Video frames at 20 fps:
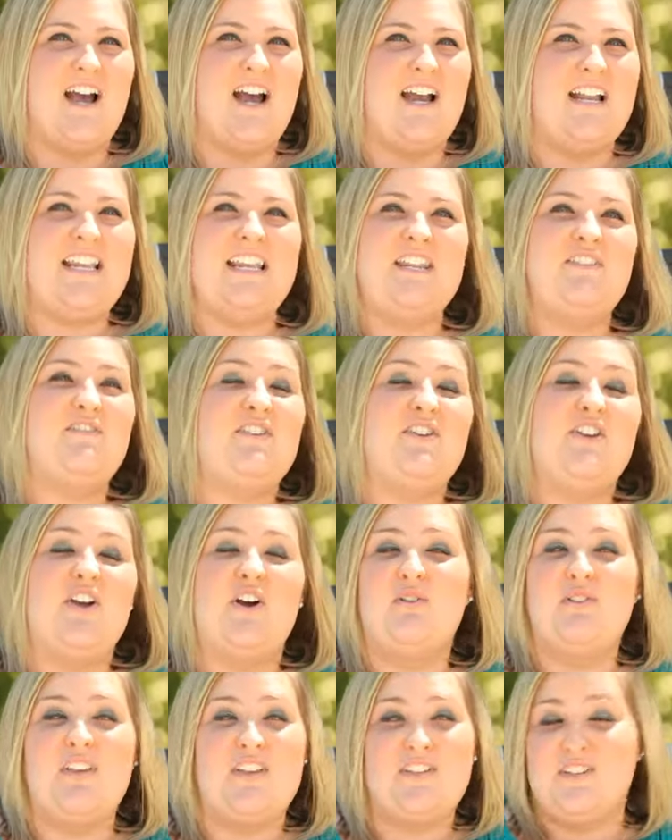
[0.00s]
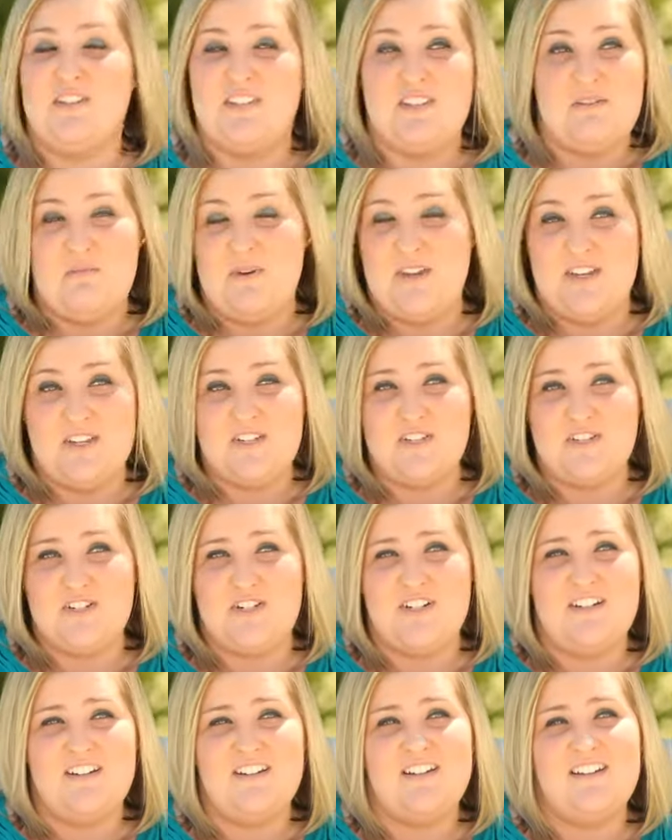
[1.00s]
I didn't even know they took the
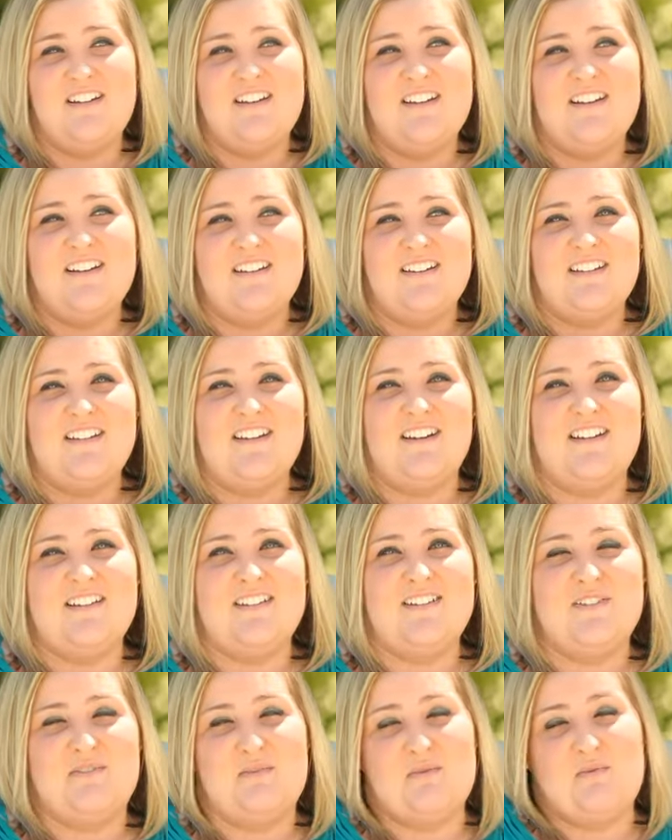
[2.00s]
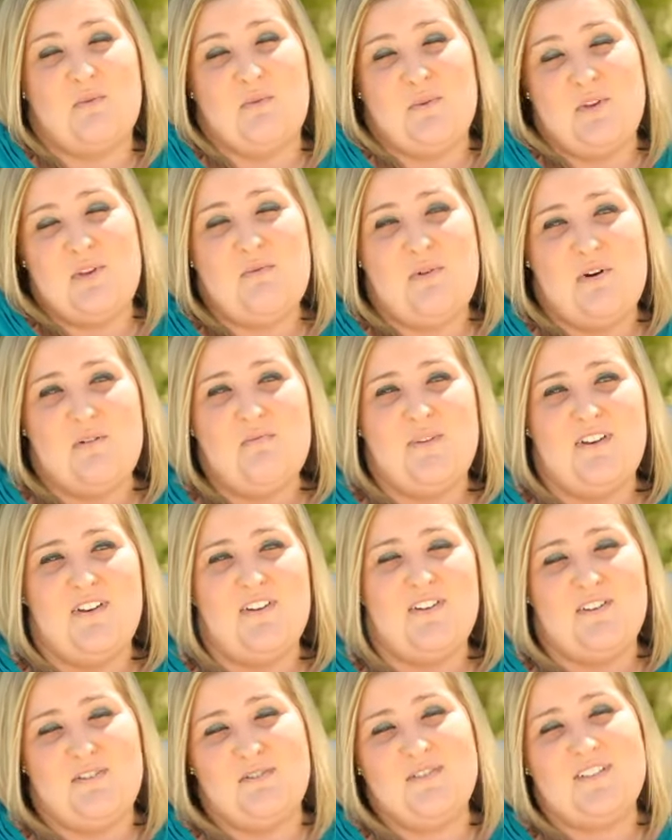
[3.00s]
picture because when you are
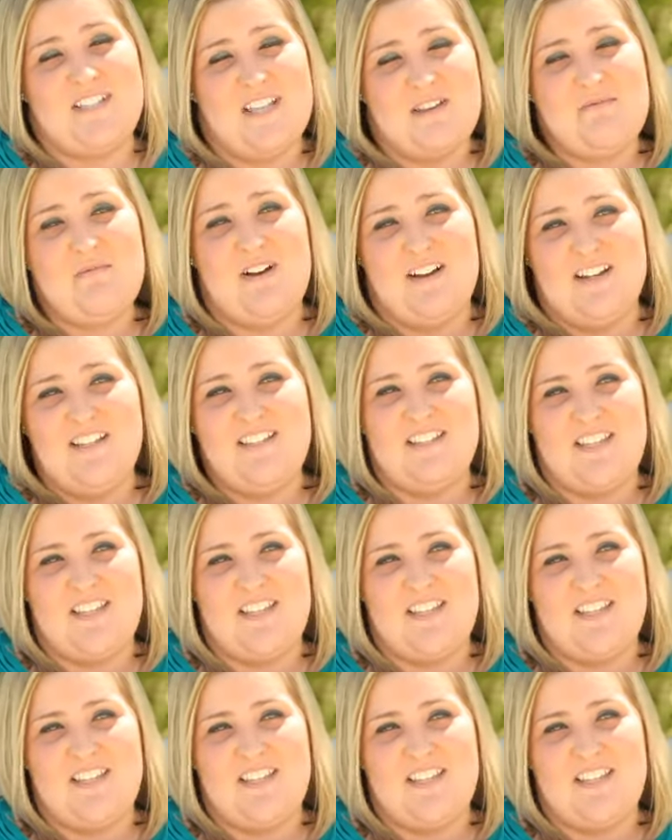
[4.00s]
bigger, you stay behind the